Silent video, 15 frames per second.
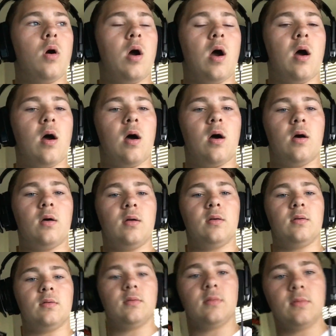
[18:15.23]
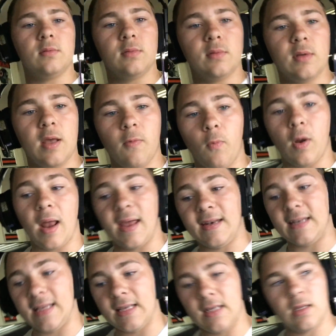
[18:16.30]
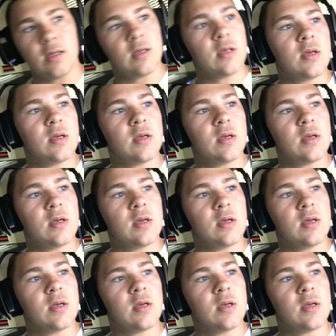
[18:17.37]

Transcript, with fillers: Uh, and what I did.